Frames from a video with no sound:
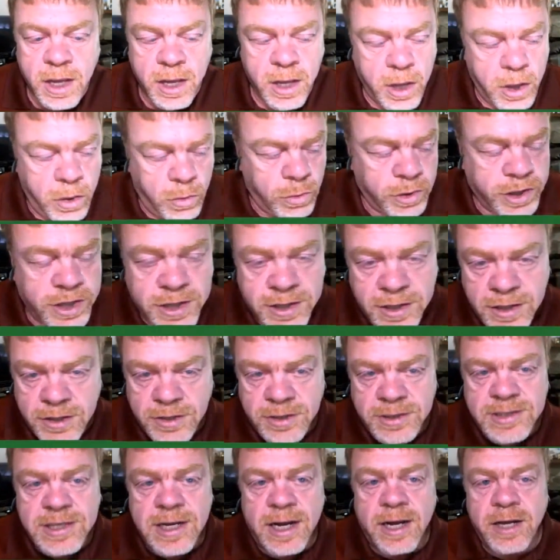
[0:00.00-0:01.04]
We're getting a little
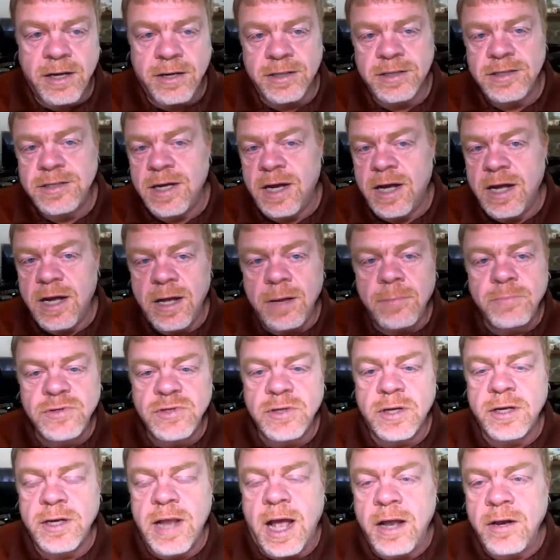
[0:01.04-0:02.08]
tight on time, so
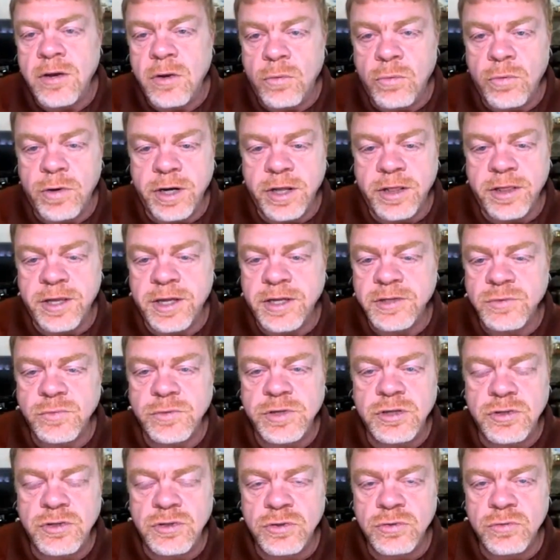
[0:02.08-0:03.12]
I know one of the things we
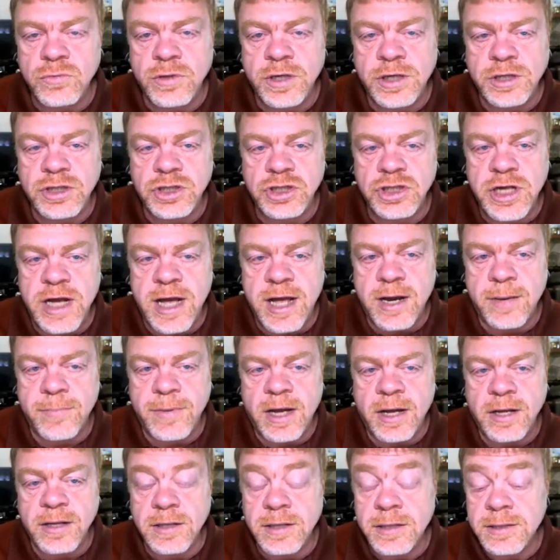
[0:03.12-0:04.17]
do want to chat
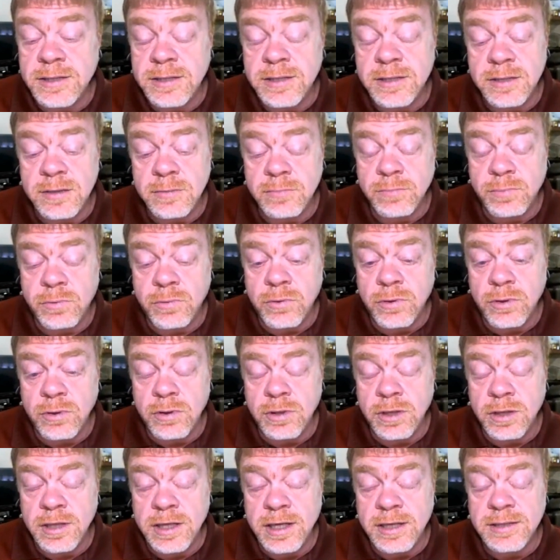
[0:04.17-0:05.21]
about, and this is
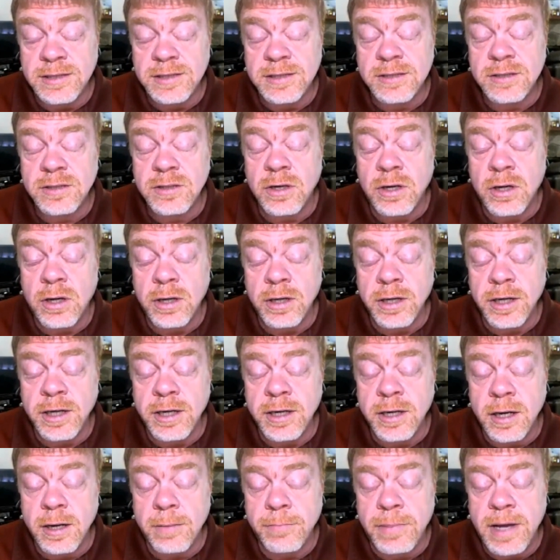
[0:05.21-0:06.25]
important, and that's talking
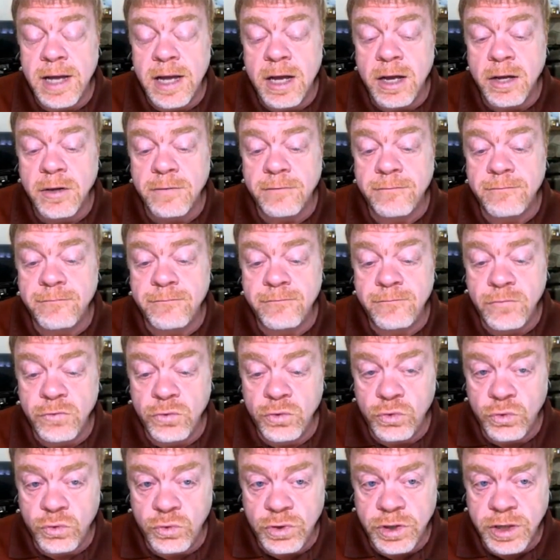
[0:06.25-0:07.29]
about
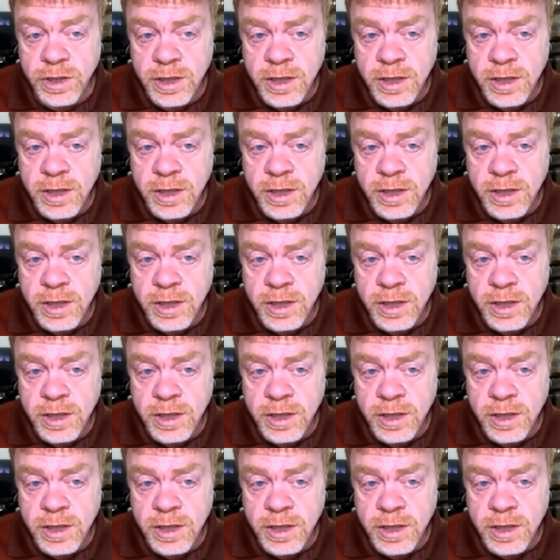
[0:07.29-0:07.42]
food.